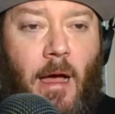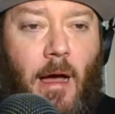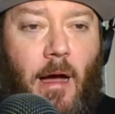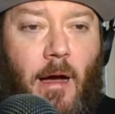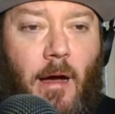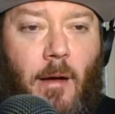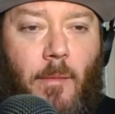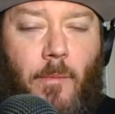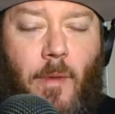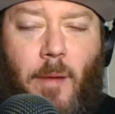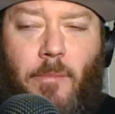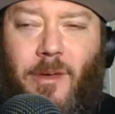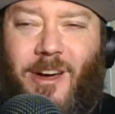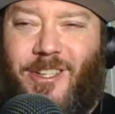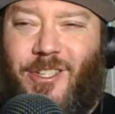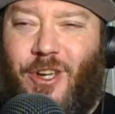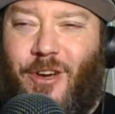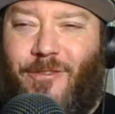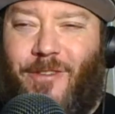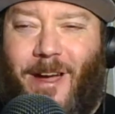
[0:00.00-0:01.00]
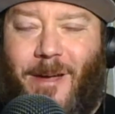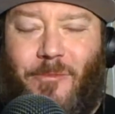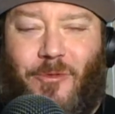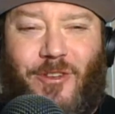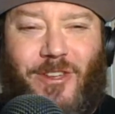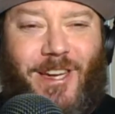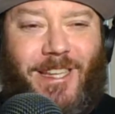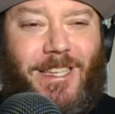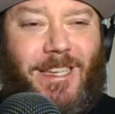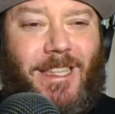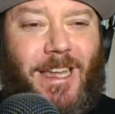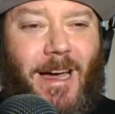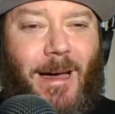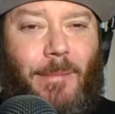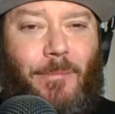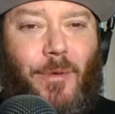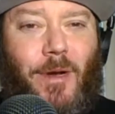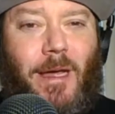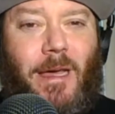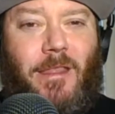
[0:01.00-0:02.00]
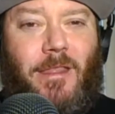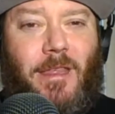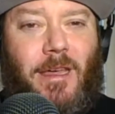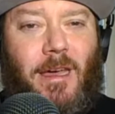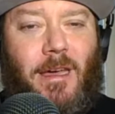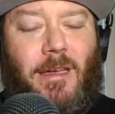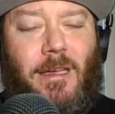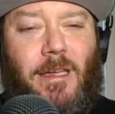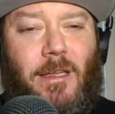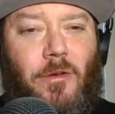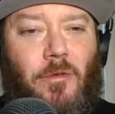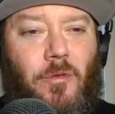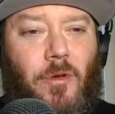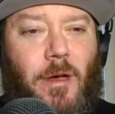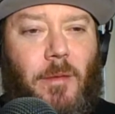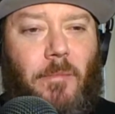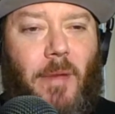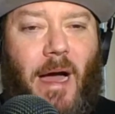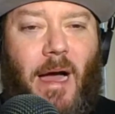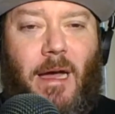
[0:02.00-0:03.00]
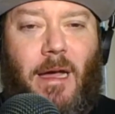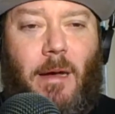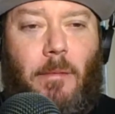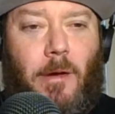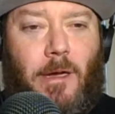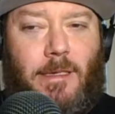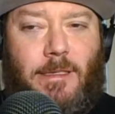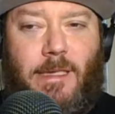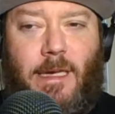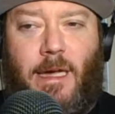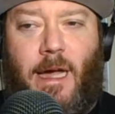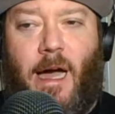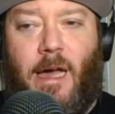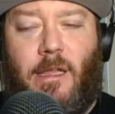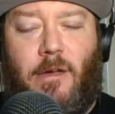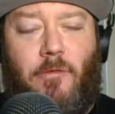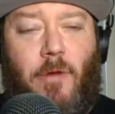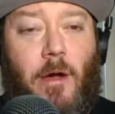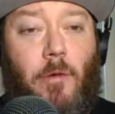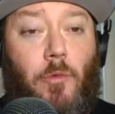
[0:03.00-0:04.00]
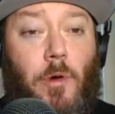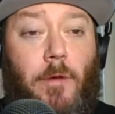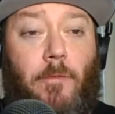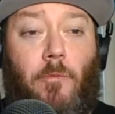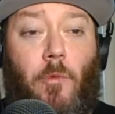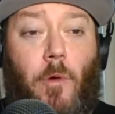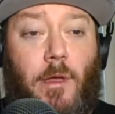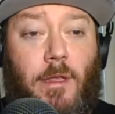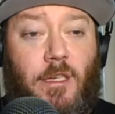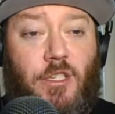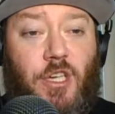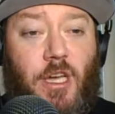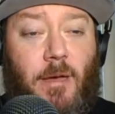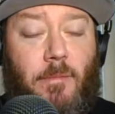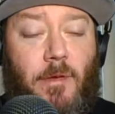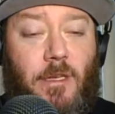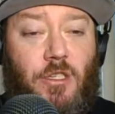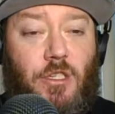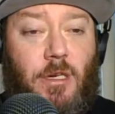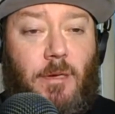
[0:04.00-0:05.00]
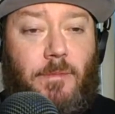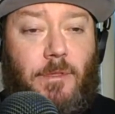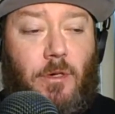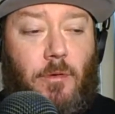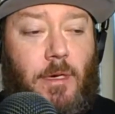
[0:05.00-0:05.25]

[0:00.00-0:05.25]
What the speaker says: I'm not sure if I predicted that, but I think, looking back, I'm going to say Kylie Rae would have won the championship.